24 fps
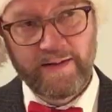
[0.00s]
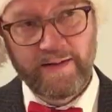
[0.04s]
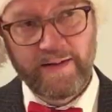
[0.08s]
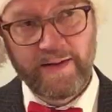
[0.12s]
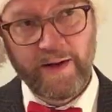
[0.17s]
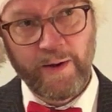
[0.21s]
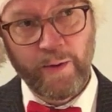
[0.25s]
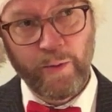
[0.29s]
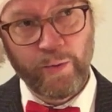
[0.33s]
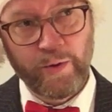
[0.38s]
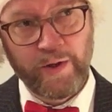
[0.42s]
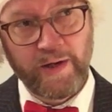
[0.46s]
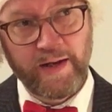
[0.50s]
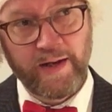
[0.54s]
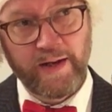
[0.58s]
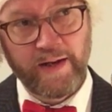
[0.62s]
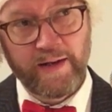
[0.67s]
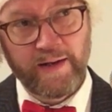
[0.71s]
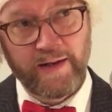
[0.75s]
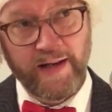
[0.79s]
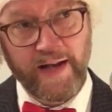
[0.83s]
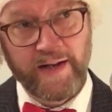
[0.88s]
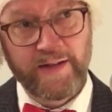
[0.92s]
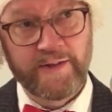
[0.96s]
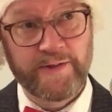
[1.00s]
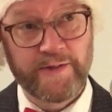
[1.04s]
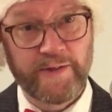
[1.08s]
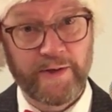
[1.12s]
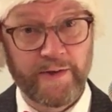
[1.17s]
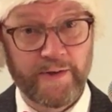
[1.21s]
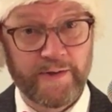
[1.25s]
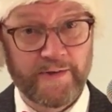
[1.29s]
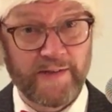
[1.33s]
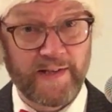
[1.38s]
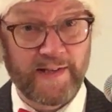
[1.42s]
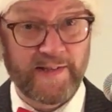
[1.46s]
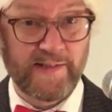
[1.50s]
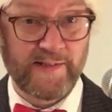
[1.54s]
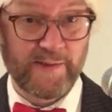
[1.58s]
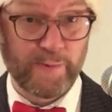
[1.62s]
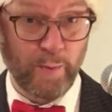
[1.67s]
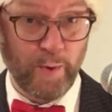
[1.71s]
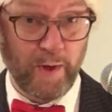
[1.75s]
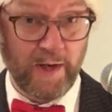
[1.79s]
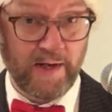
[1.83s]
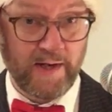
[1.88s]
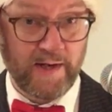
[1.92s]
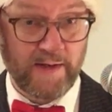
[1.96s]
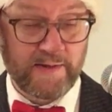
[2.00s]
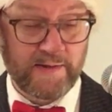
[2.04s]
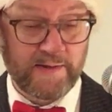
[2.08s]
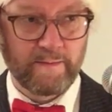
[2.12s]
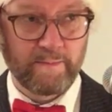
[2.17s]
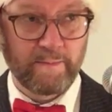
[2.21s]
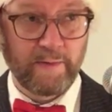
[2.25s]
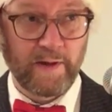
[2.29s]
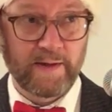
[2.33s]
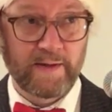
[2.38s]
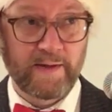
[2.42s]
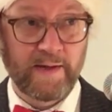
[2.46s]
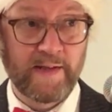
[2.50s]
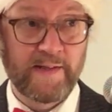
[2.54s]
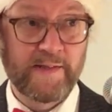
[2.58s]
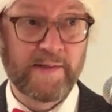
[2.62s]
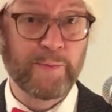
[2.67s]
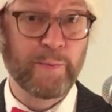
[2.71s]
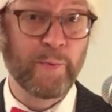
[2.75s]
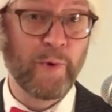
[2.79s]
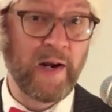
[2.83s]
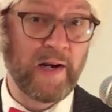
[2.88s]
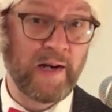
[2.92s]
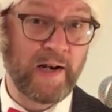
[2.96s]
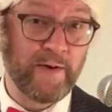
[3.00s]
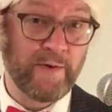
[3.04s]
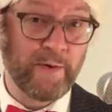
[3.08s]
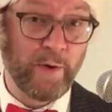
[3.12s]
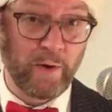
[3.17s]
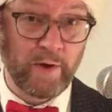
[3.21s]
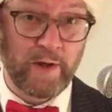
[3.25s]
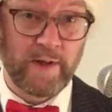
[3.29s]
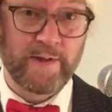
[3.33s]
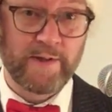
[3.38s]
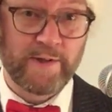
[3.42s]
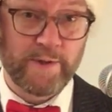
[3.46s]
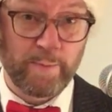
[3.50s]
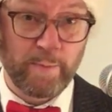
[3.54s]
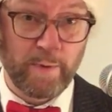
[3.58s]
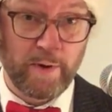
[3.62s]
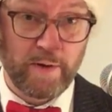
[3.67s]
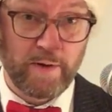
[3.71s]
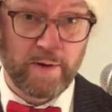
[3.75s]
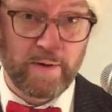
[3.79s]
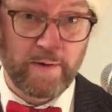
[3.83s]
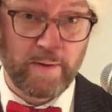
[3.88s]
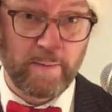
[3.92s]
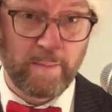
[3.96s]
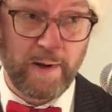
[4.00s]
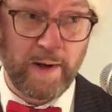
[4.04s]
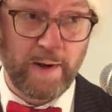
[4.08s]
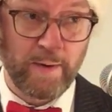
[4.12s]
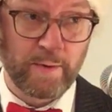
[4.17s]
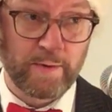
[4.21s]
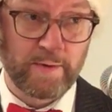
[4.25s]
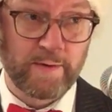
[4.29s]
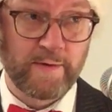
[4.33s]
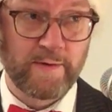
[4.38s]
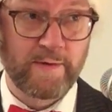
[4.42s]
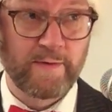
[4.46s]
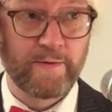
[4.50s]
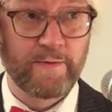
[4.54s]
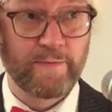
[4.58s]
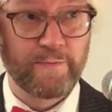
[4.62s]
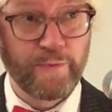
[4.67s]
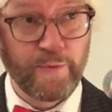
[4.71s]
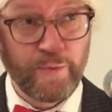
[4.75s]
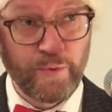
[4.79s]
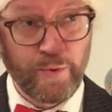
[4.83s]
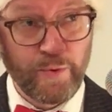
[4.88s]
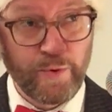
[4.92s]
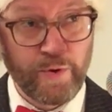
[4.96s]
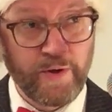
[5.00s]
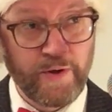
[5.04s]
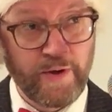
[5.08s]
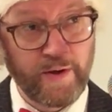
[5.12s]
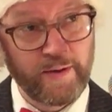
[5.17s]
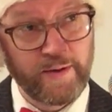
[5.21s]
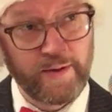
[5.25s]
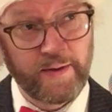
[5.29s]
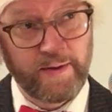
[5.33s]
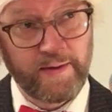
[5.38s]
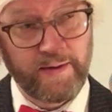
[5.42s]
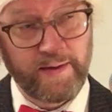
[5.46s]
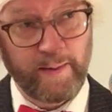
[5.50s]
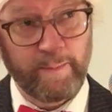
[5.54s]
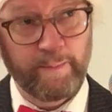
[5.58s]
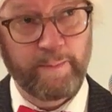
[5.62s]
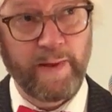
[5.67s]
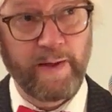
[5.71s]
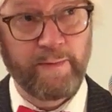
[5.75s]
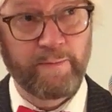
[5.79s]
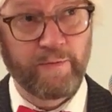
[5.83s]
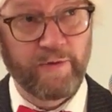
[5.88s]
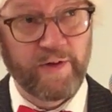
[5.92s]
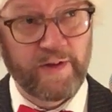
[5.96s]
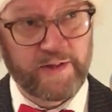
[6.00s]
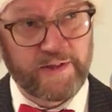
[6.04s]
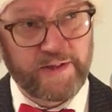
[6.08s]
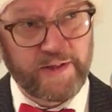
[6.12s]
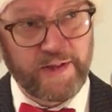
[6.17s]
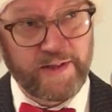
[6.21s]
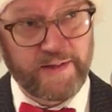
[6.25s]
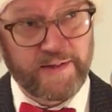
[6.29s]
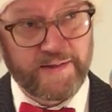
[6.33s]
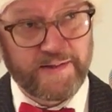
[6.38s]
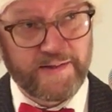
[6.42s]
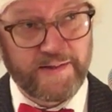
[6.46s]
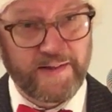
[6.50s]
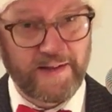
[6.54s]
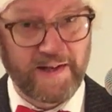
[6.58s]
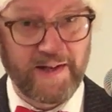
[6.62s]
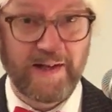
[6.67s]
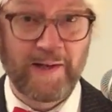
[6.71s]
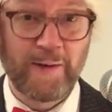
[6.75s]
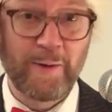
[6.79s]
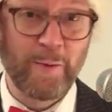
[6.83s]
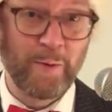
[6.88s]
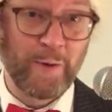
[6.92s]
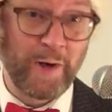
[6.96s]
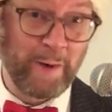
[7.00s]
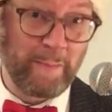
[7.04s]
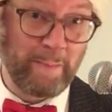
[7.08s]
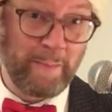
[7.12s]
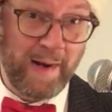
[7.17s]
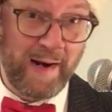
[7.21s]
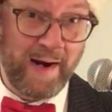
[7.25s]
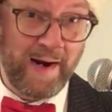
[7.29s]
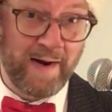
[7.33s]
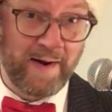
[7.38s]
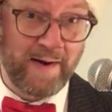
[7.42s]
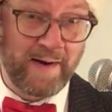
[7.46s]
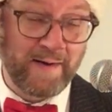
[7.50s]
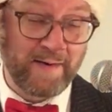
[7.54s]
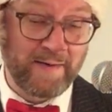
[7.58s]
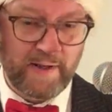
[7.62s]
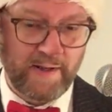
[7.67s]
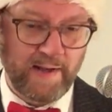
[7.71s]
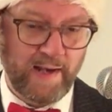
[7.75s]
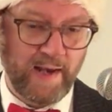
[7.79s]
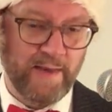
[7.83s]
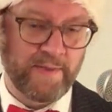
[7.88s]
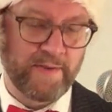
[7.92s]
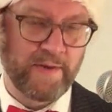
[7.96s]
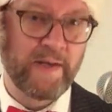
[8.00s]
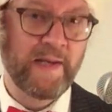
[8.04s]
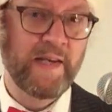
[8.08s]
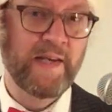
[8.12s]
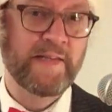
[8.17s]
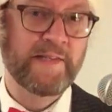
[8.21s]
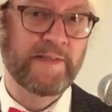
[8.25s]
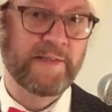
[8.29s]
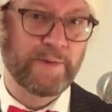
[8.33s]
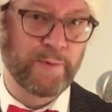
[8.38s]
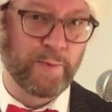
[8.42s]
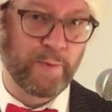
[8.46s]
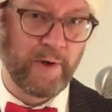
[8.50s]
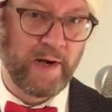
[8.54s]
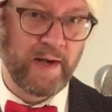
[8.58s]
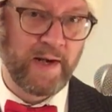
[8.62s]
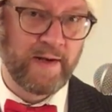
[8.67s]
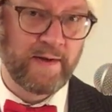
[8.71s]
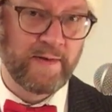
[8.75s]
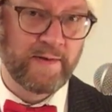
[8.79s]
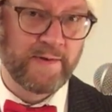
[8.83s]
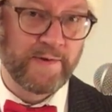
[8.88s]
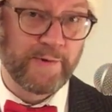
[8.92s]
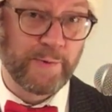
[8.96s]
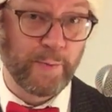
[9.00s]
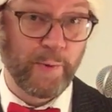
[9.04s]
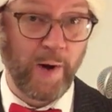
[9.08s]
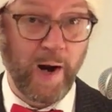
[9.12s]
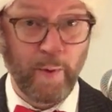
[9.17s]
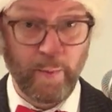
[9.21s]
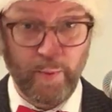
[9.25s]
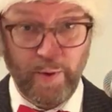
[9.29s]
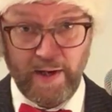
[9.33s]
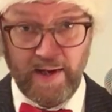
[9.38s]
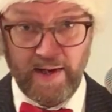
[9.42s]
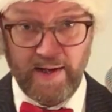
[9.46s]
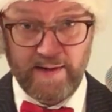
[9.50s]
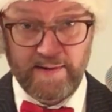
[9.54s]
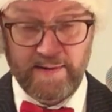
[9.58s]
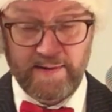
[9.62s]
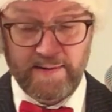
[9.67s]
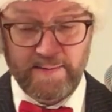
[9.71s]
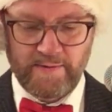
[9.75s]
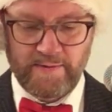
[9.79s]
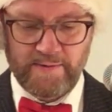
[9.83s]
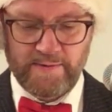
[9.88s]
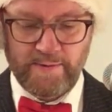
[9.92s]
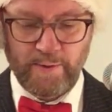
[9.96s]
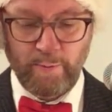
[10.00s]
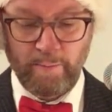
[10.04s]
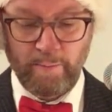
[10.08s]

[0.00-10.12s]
he only lectures in Swedish, but he's really knowledgeable about food and beverages, including beer, and the history surrounding it. So